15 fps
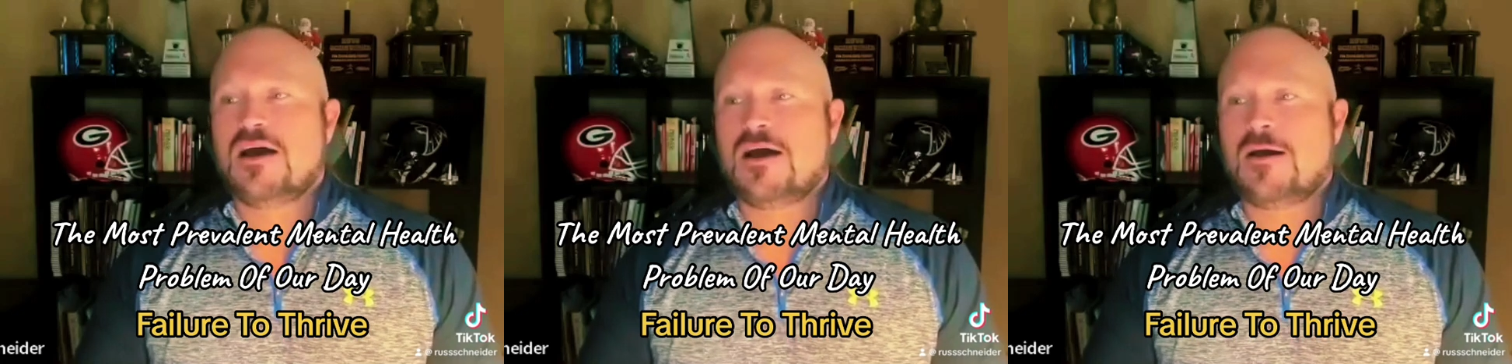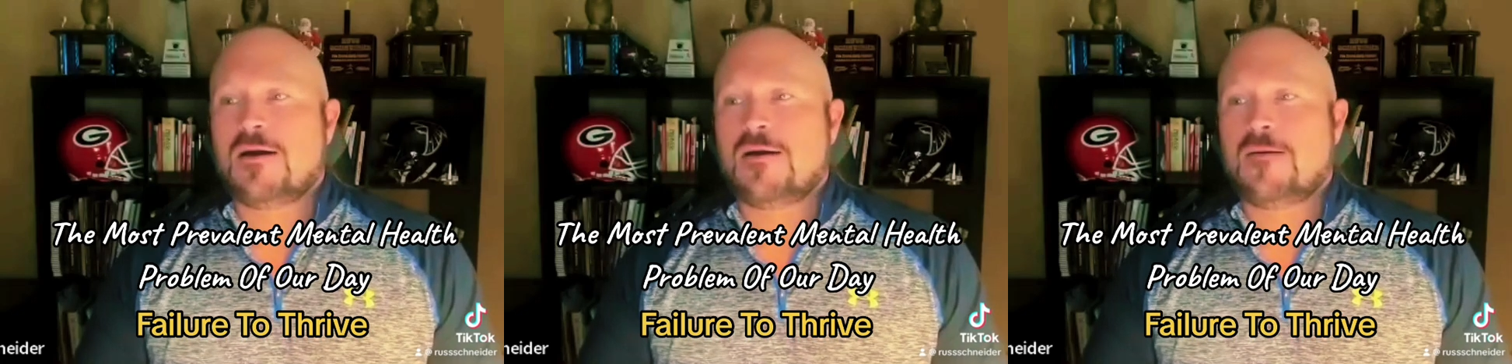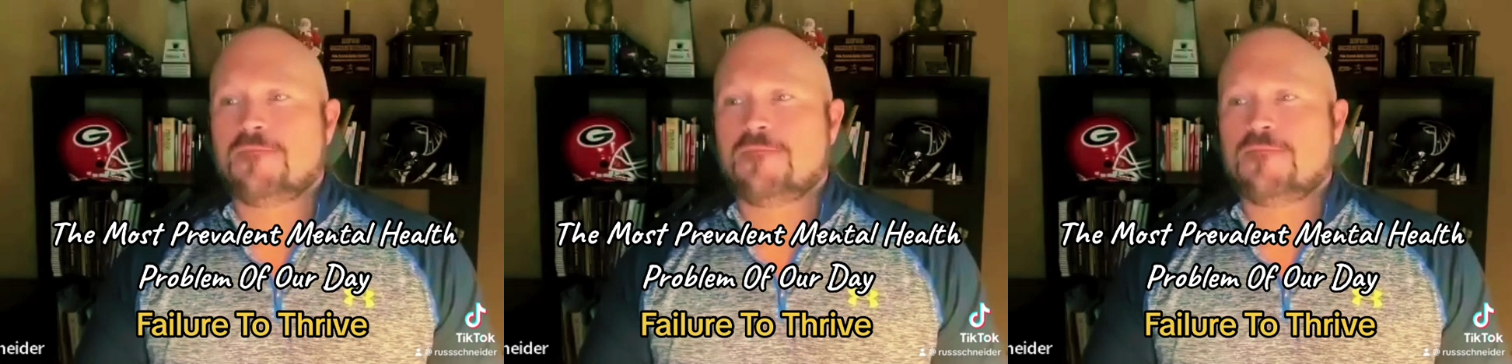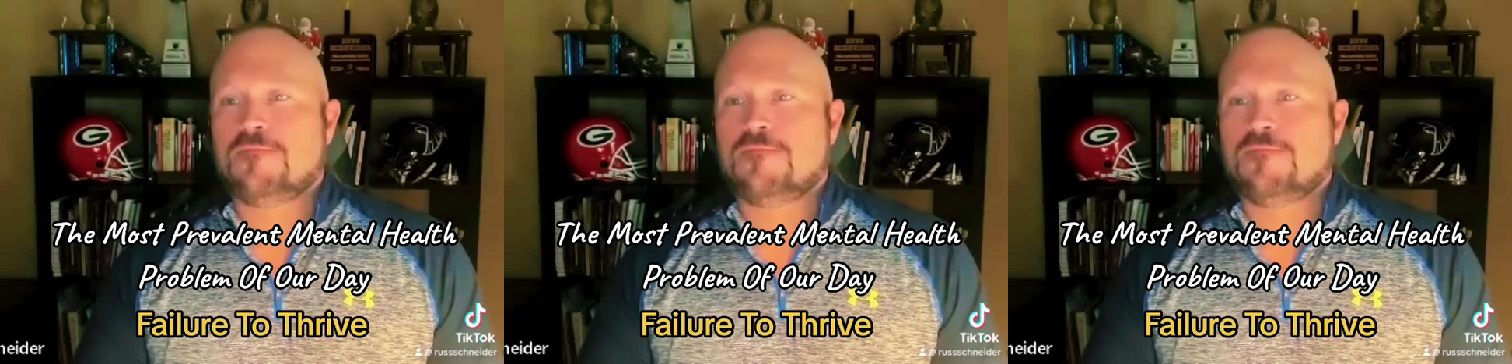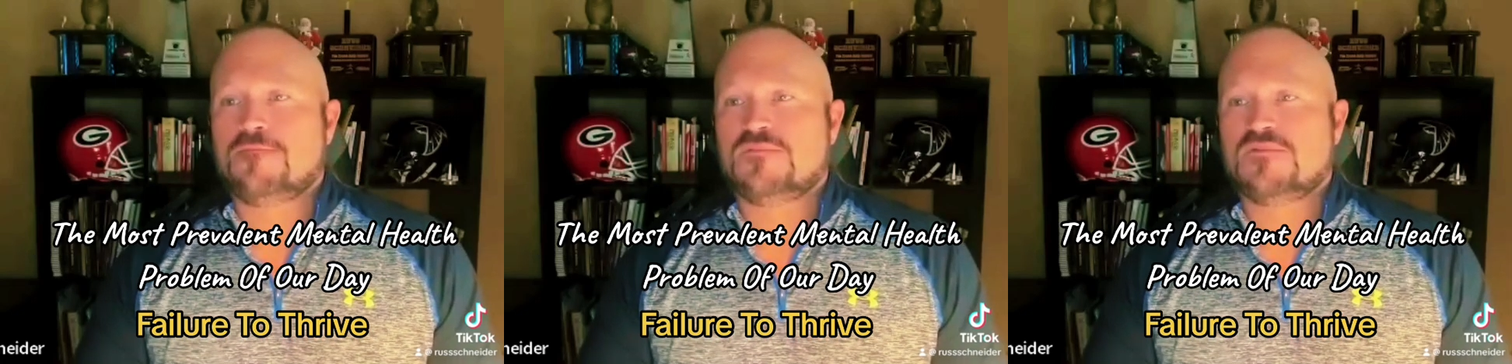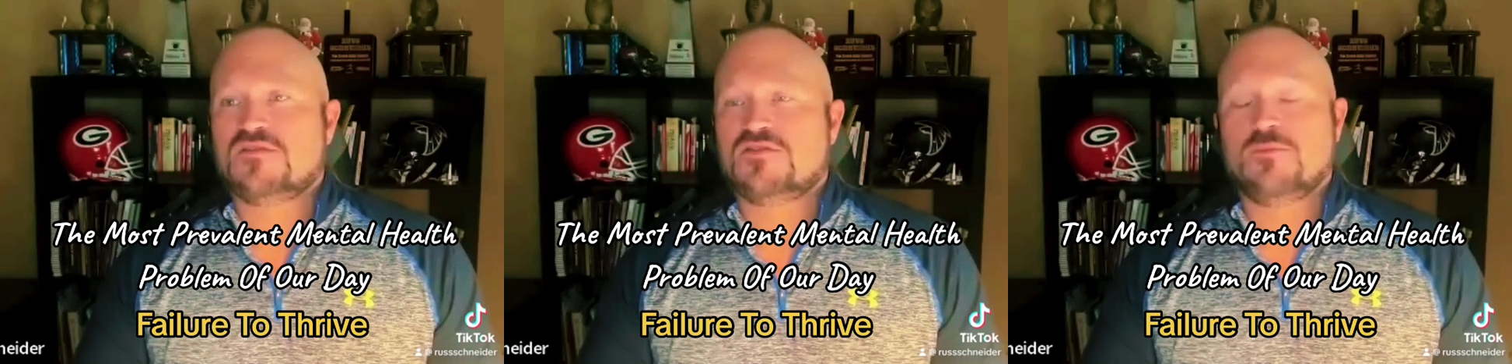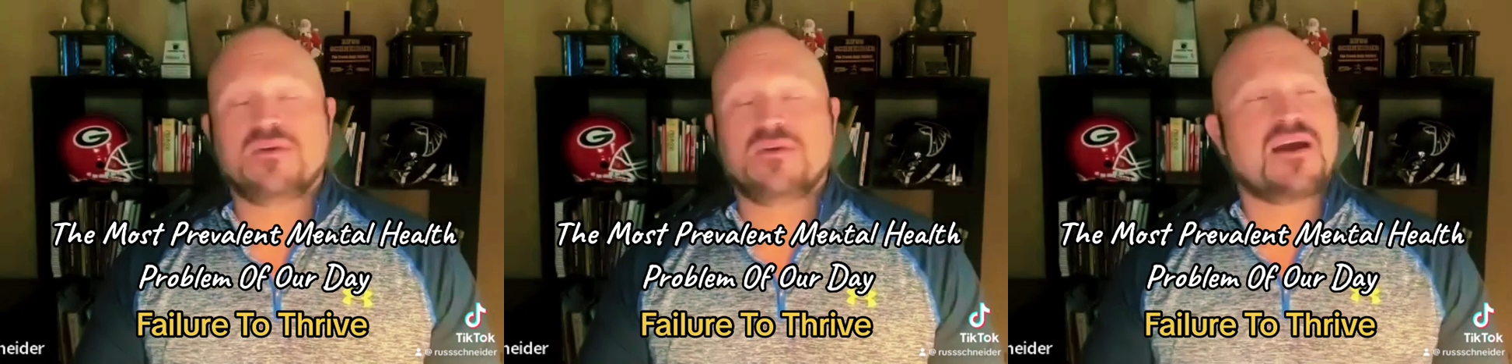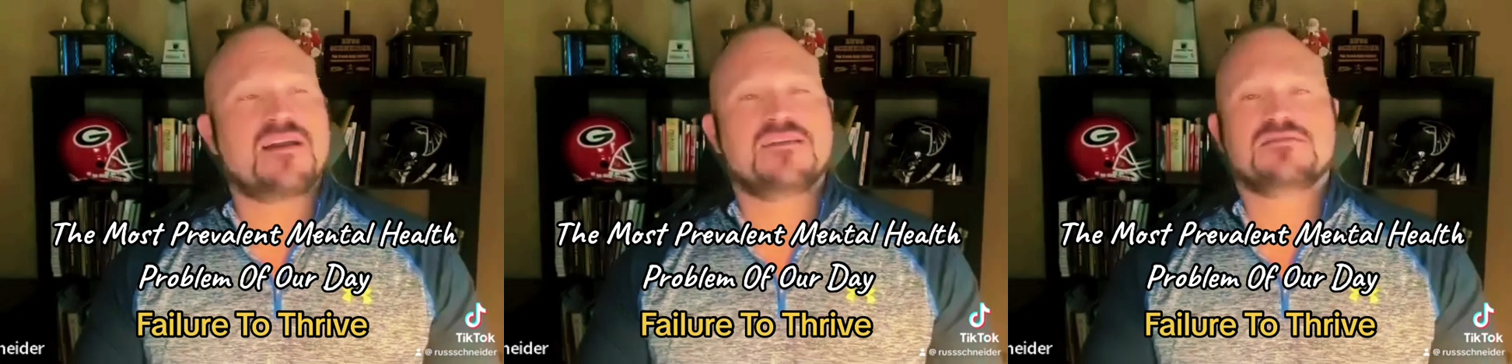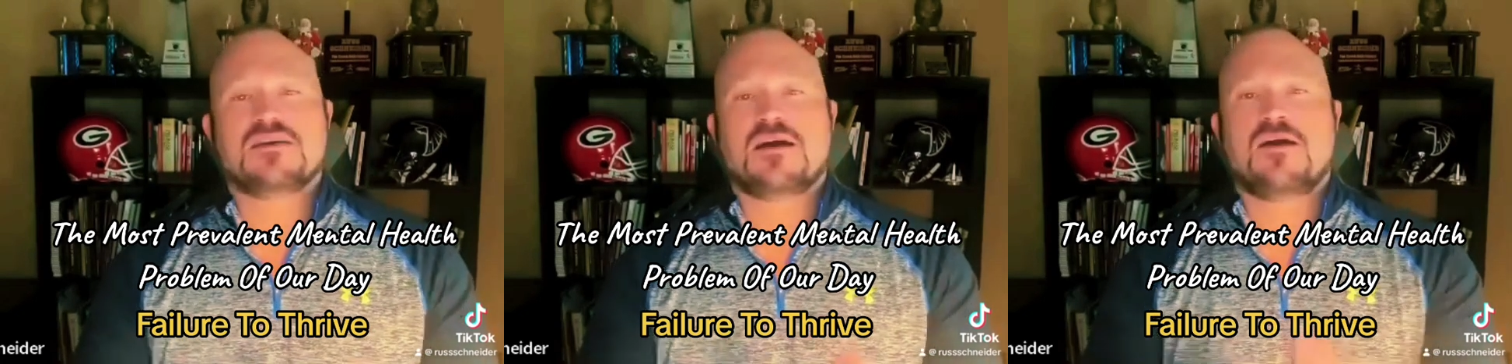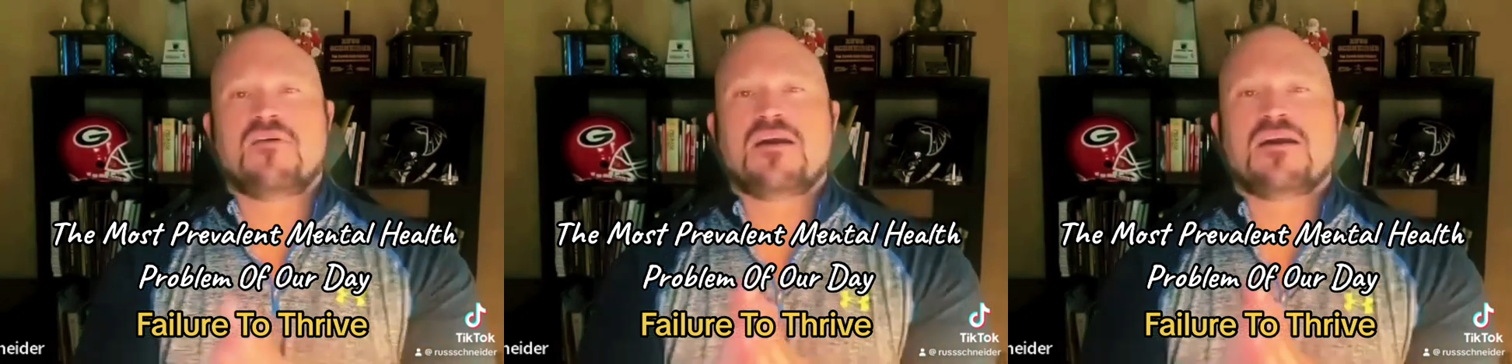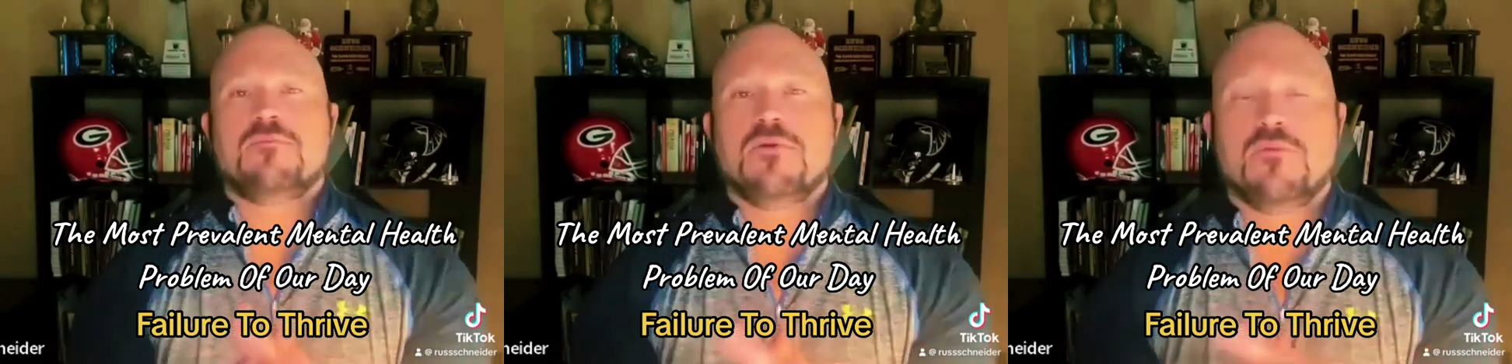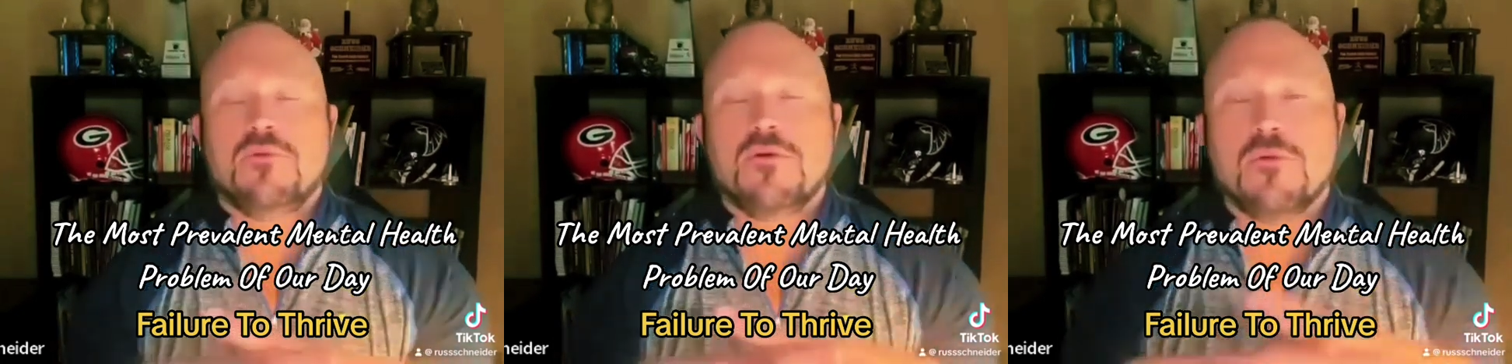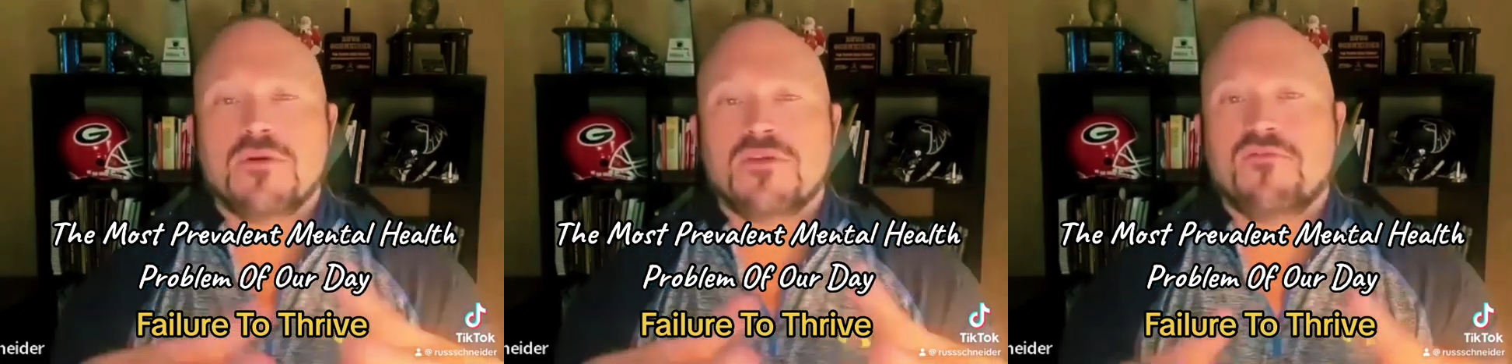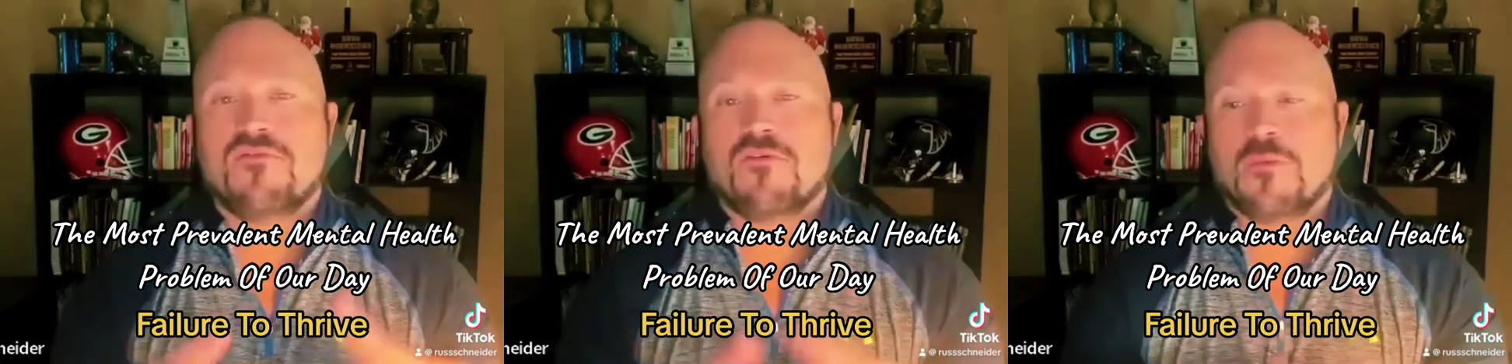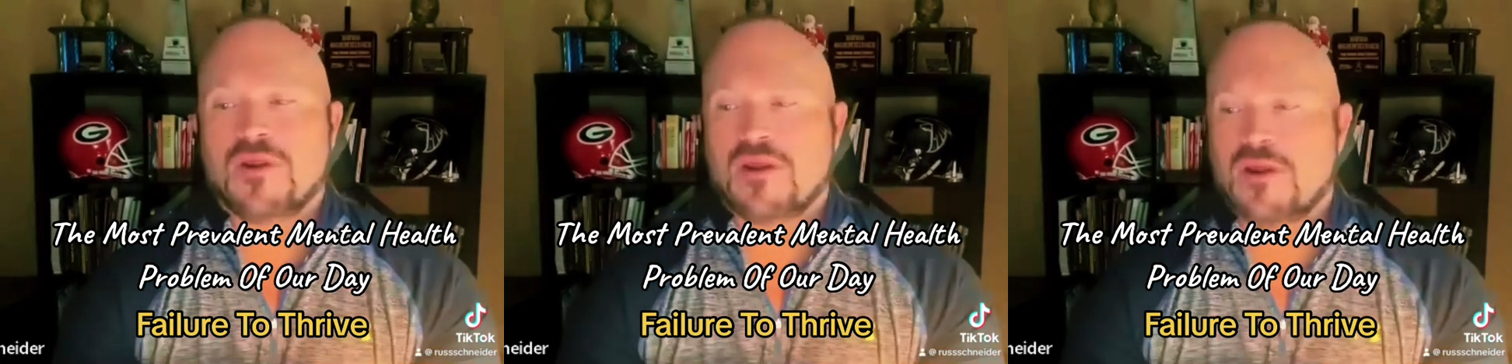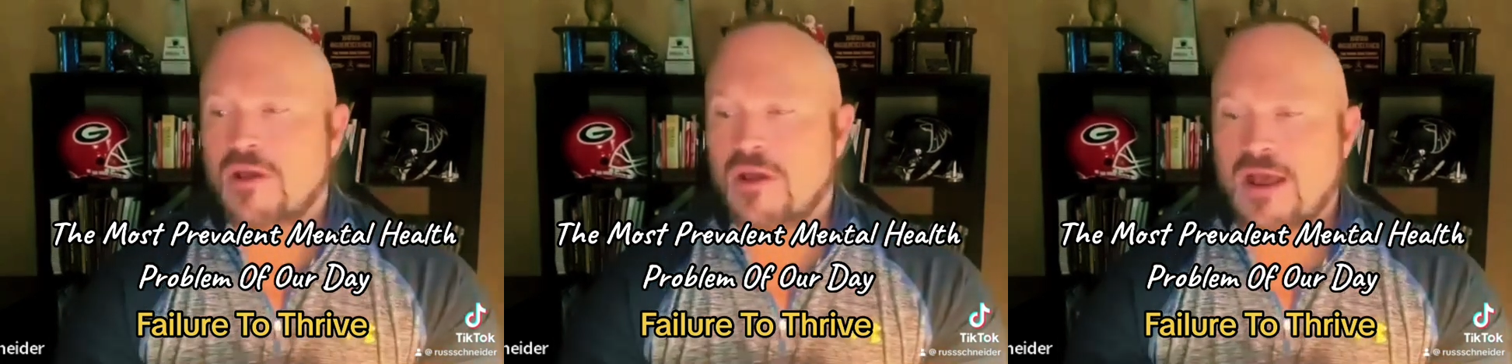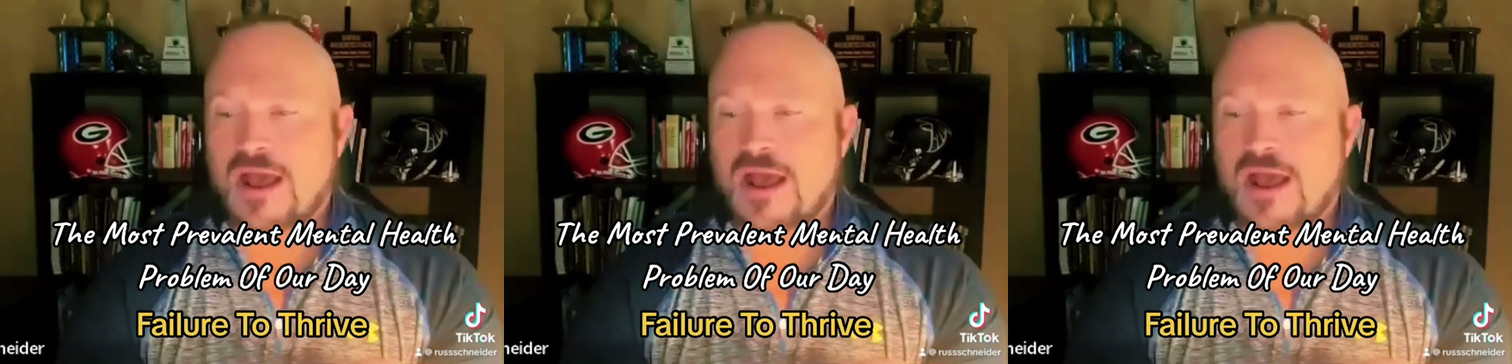To be honest, if I can be real with you for a minute,